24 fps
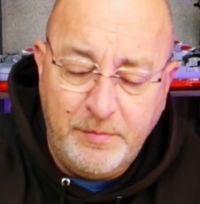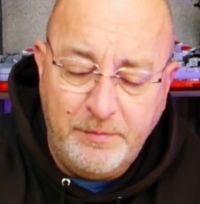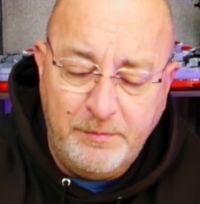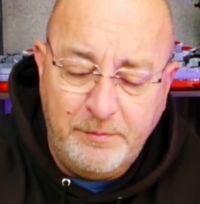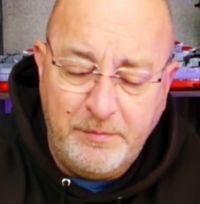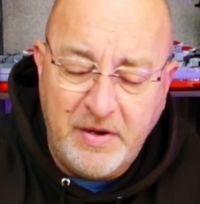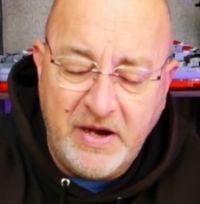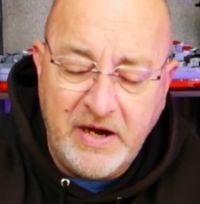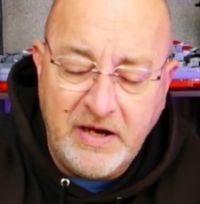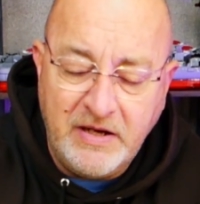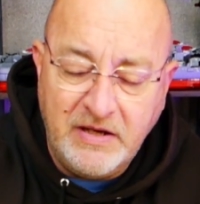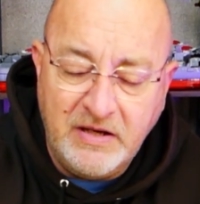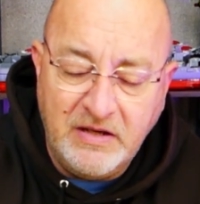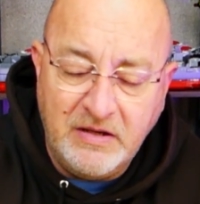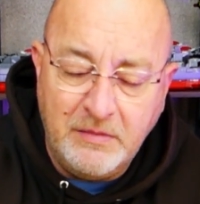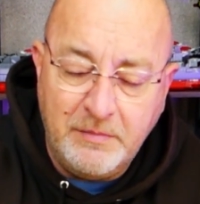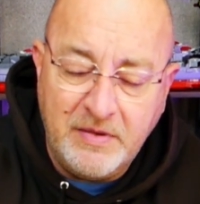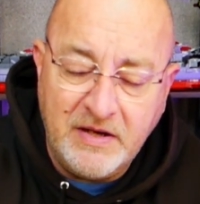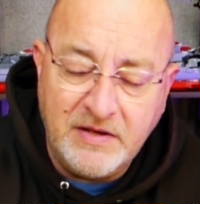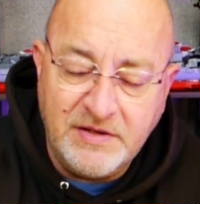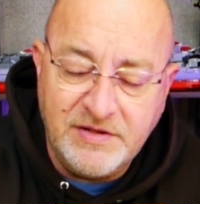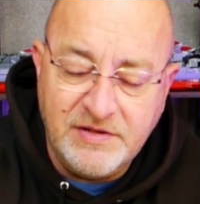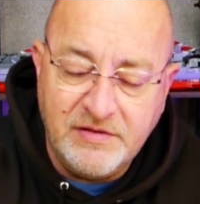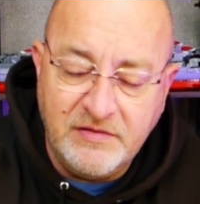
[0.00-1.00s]
pain in the
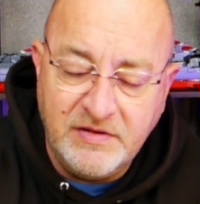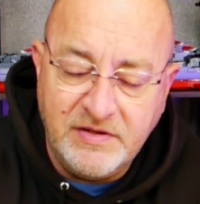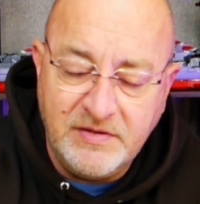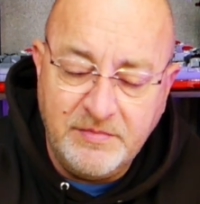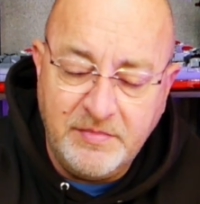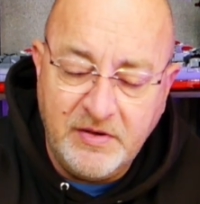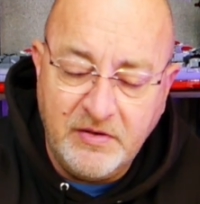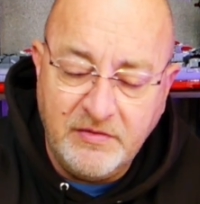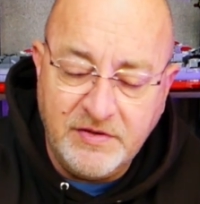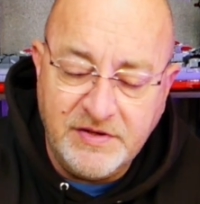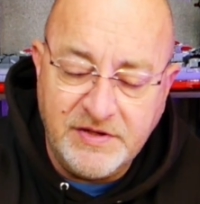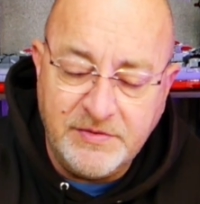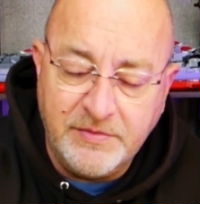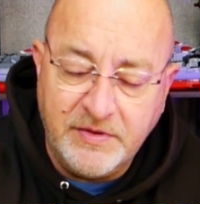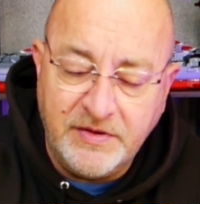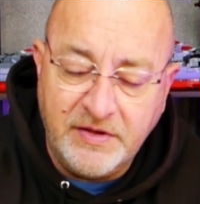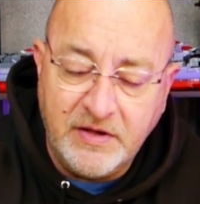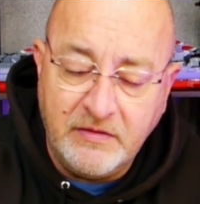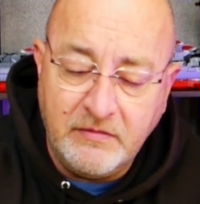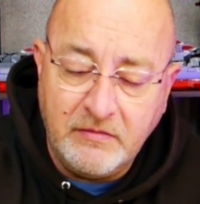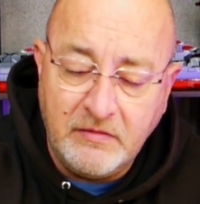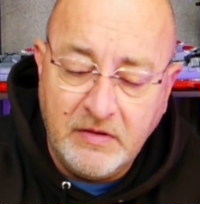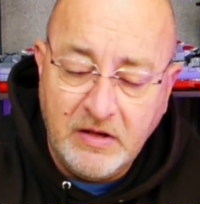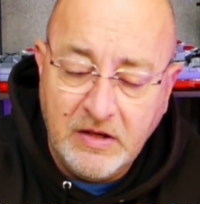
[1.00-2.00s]
backside, to be honest with
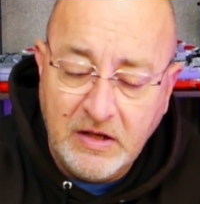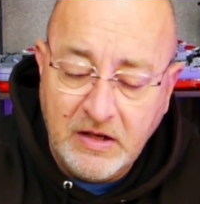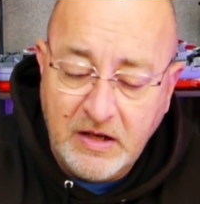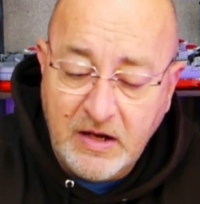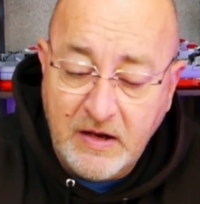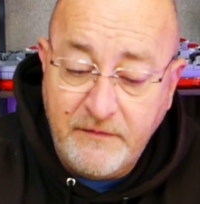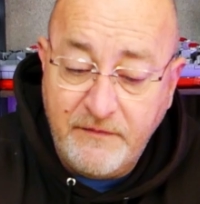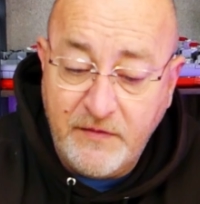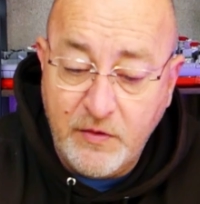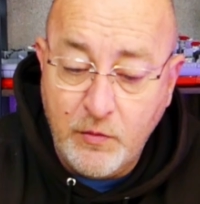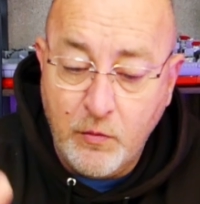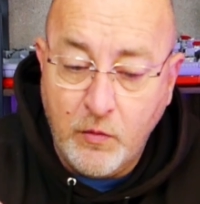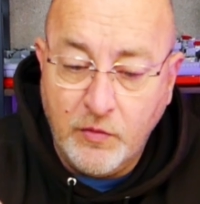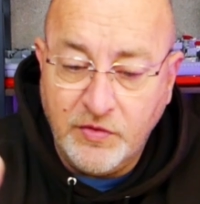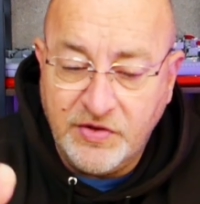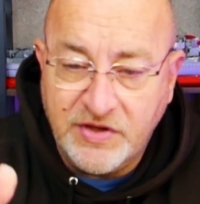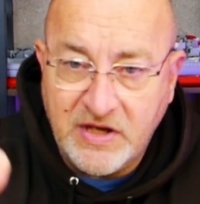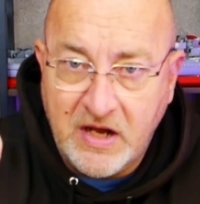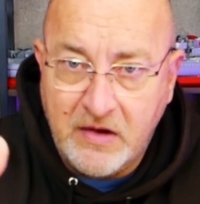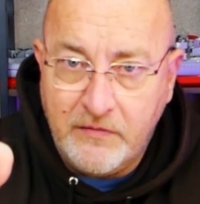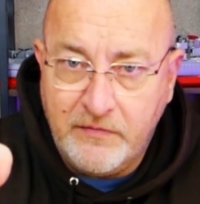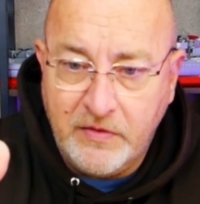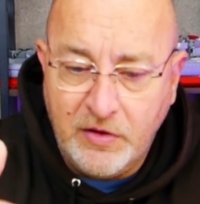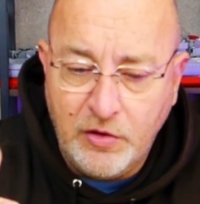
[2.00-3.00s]
you, if you want to
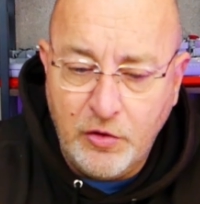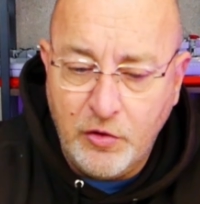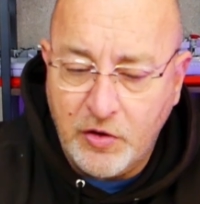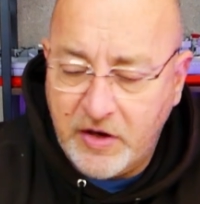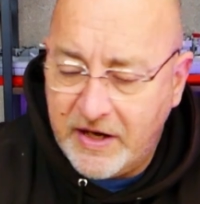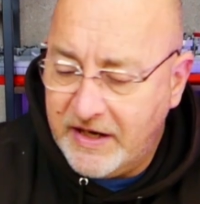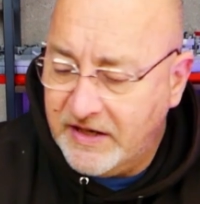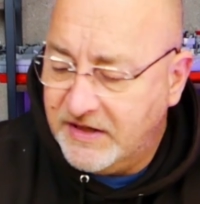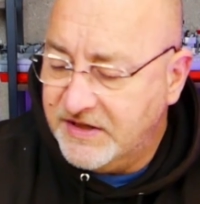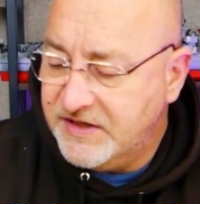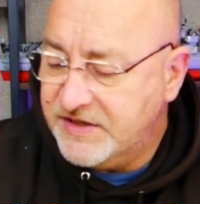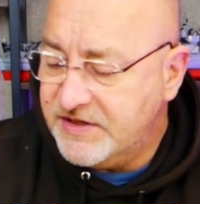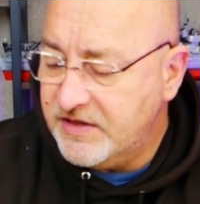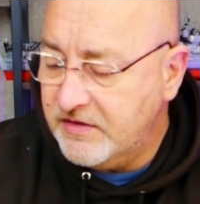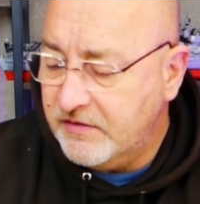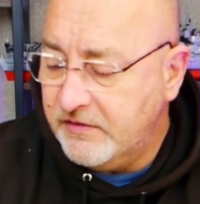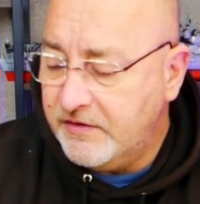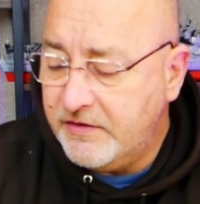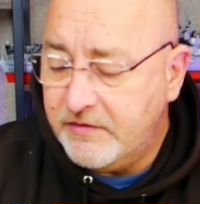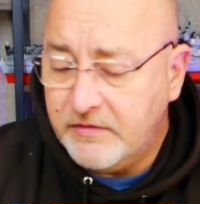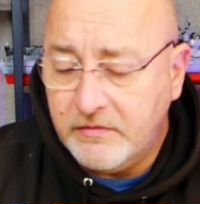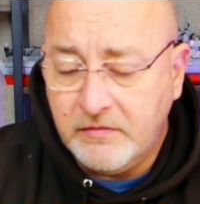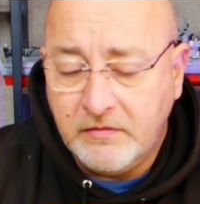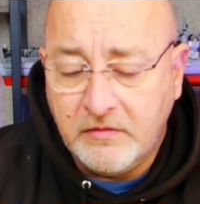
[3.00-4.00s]
have a look
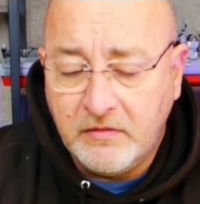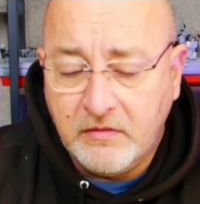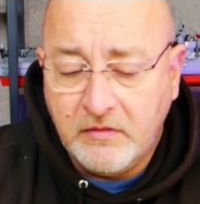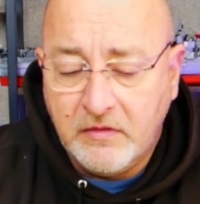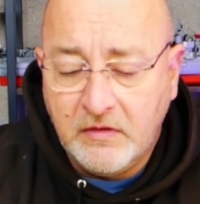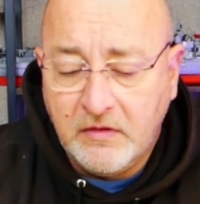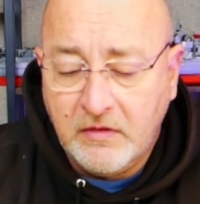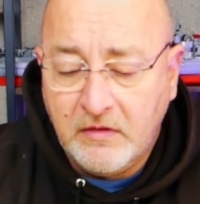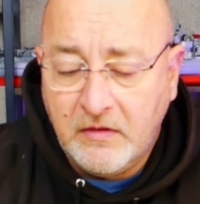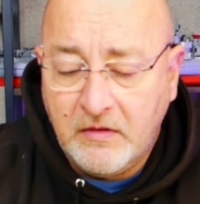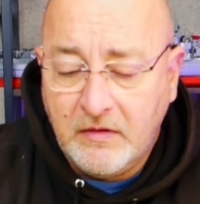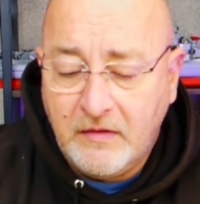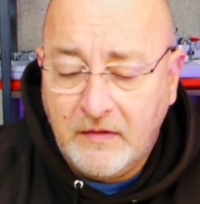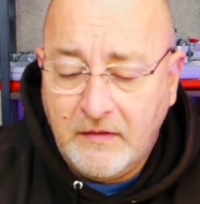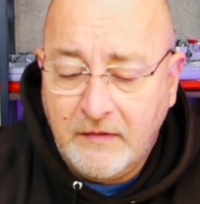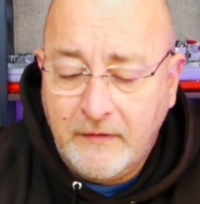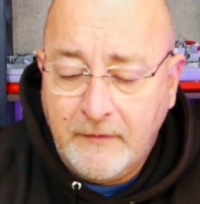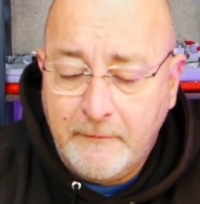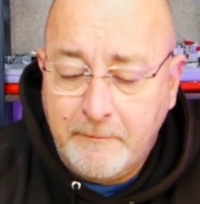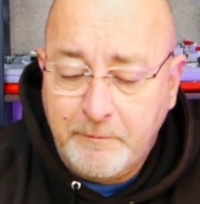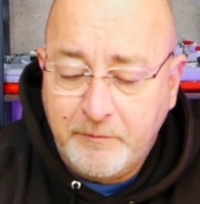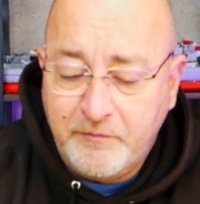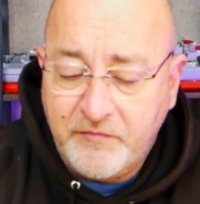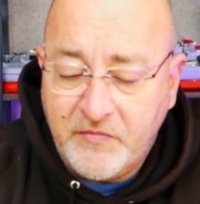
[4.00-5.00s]
inside.
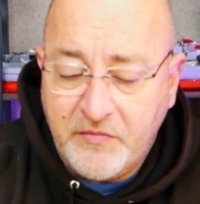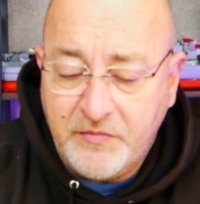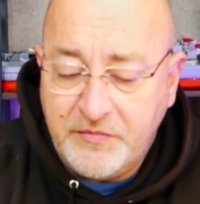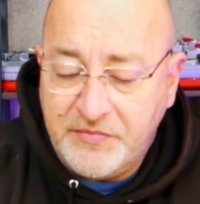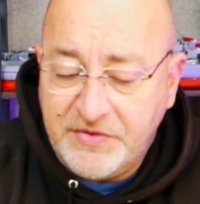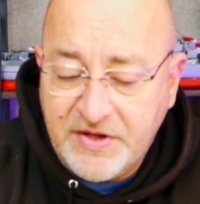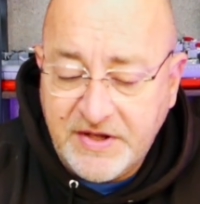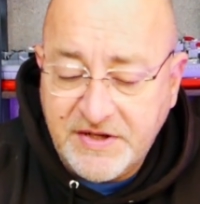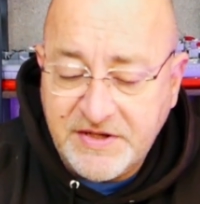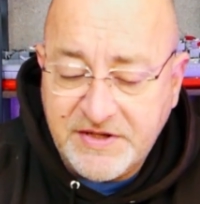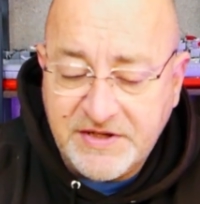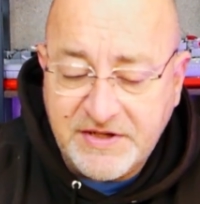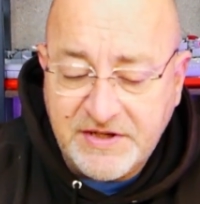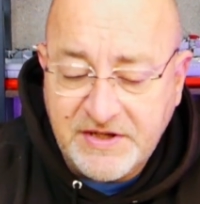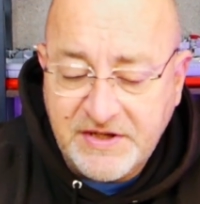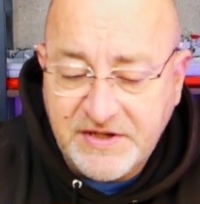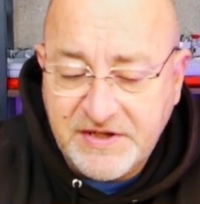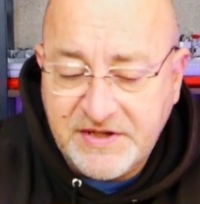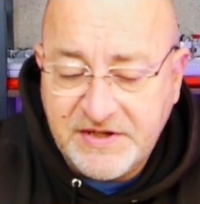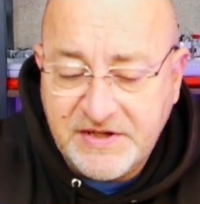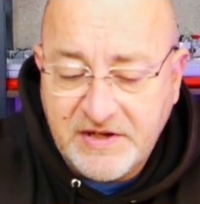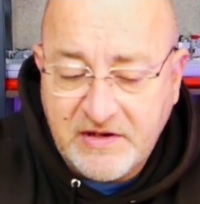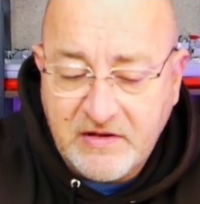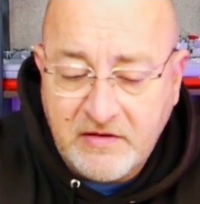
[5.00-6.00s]
This
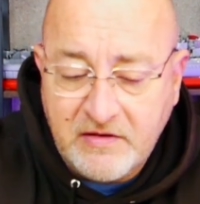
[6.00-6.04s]
is